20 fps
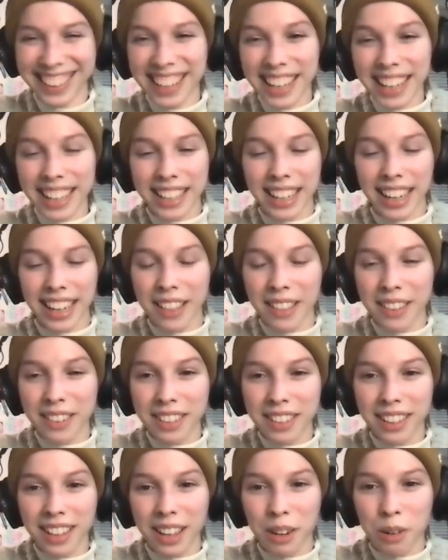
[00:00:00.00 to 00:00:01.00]
Yeah. There's
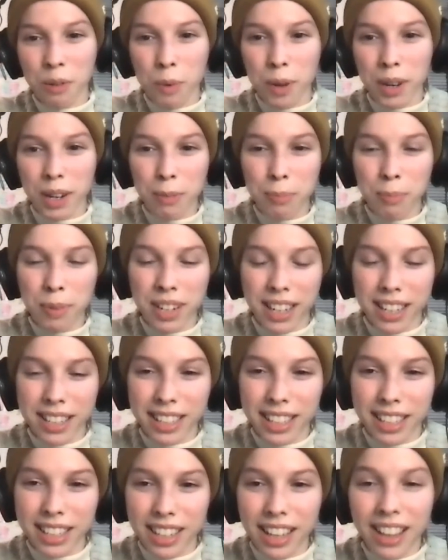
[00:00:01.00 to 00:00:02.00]
a lot of weird
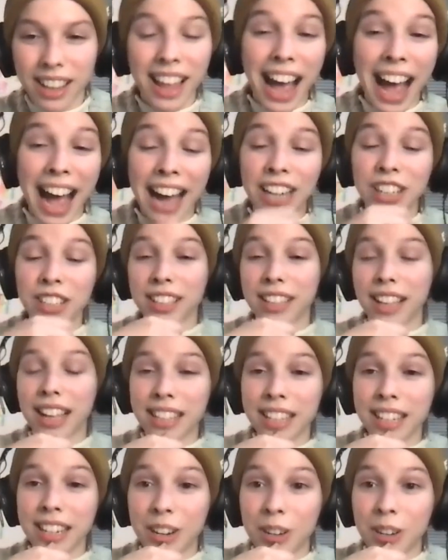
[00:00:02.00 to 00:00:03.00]
pronunciation. Actually,
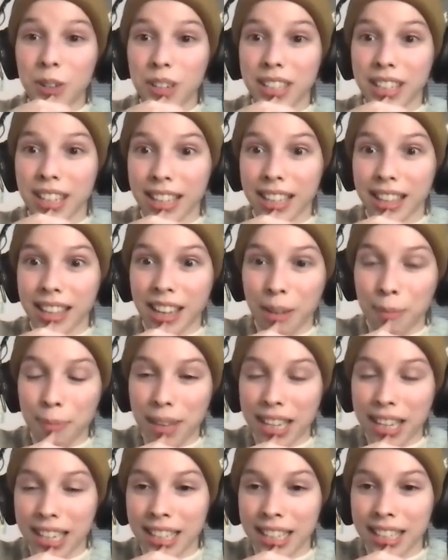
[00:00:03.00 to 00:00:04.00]
that's an interesting thing
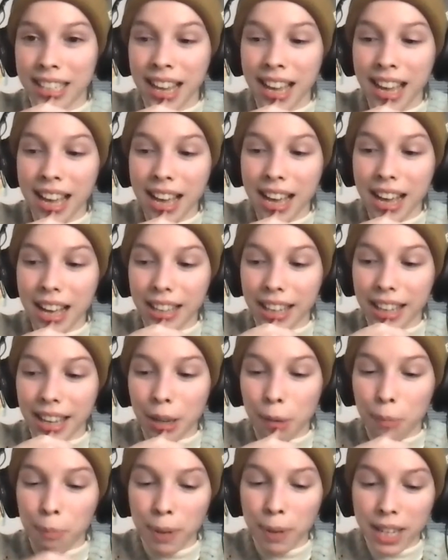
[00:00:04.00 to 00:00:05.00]
because
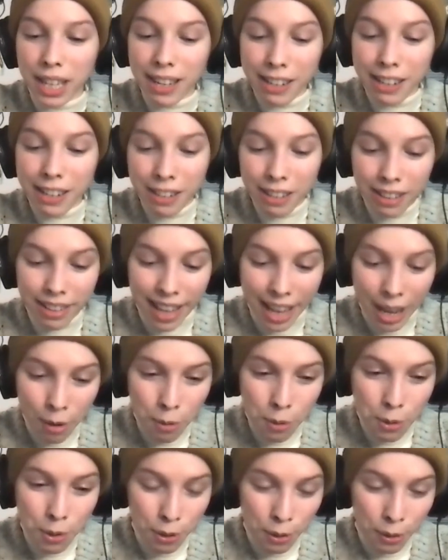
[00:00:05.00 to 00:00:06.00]
like beginner
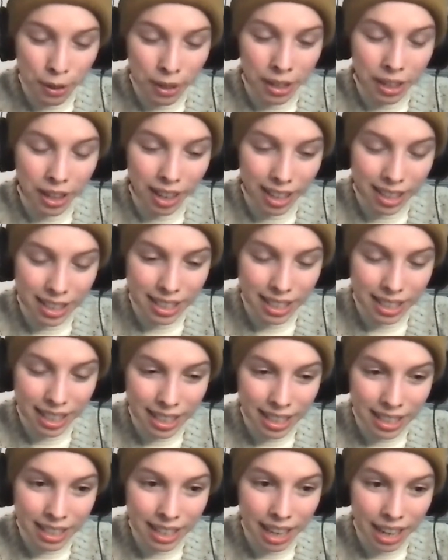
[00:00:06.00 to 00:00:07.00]
language learning
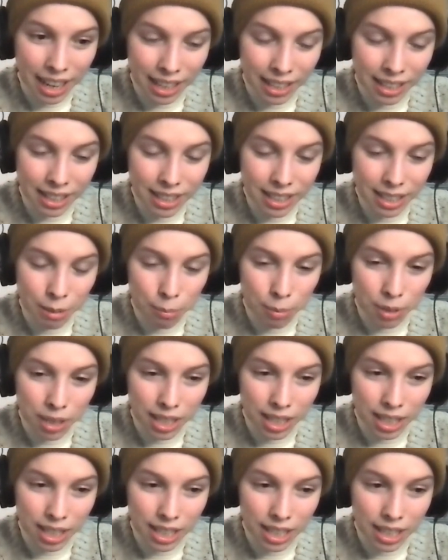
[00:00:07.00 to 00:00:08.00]
content tends to
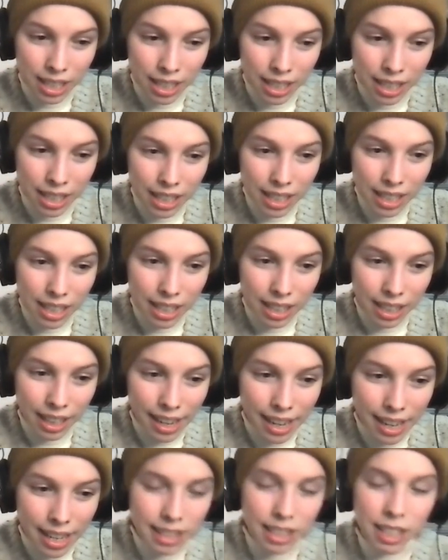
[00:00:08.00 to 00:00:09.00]
be
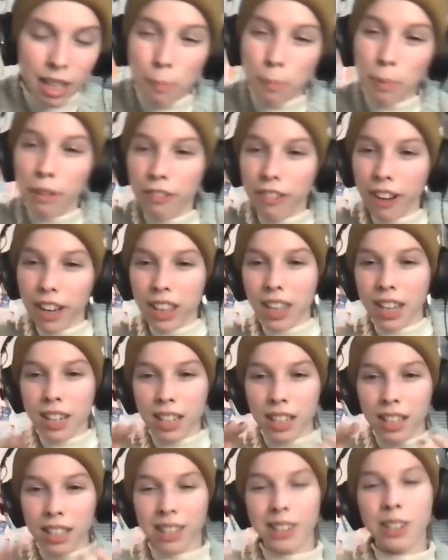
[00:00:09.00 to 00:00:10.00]
like simplify things
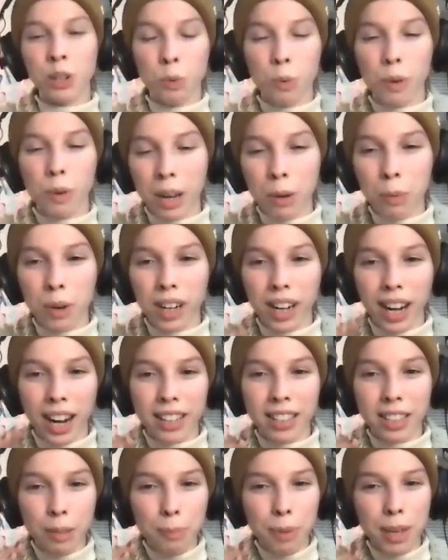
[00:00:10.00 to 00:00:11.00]
in such a way where it
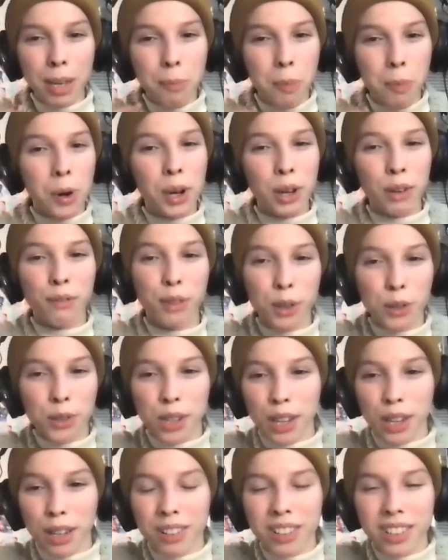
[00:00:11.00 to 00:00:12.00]
ends up being more
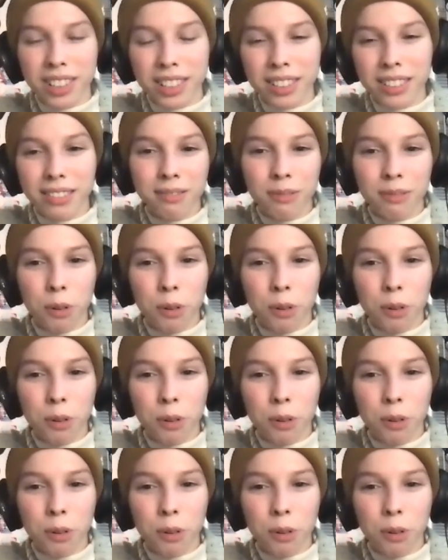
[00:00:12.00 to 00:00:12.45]
confusing for